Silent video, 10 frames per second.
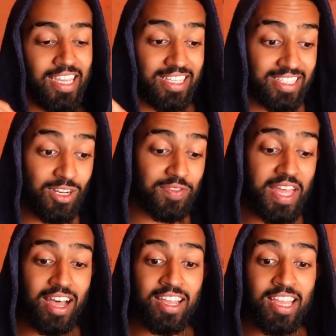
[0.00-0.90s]
Instead of
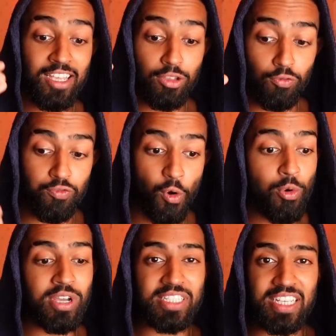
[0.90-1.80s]
that,
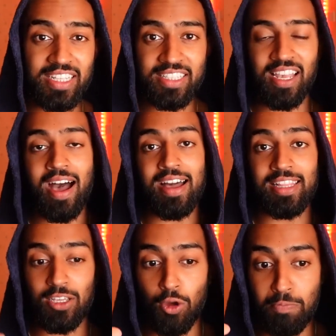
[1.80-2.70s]
focus
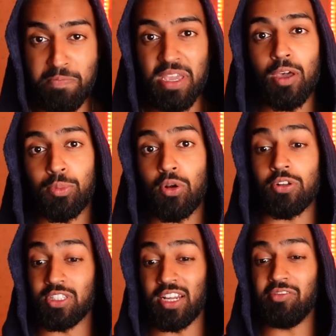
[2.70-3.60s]
entirely on bigger
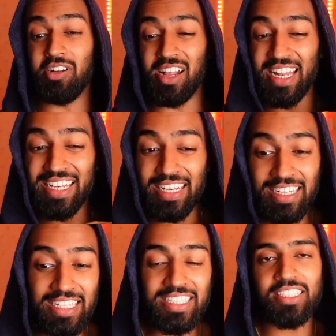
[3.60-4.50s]
products that are at
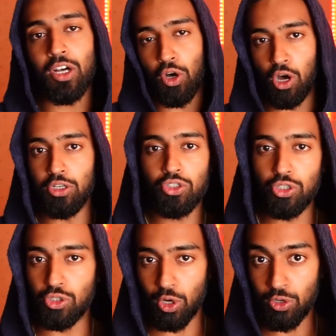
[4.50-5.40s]
least
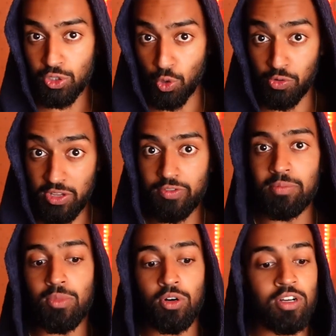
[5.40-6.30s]
$100 or even
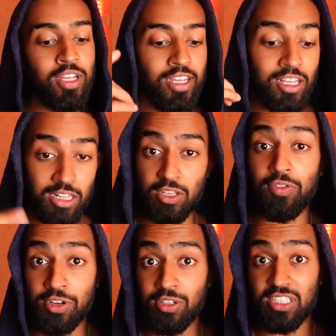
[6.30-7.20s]
more.
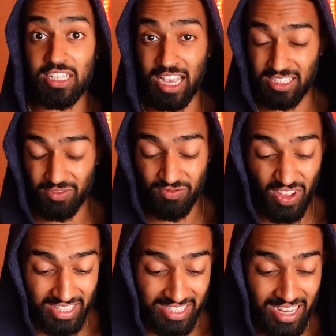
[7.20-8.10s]
ClickFunnels, it has
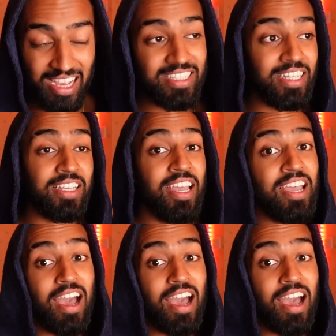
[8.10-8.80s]
fantastic.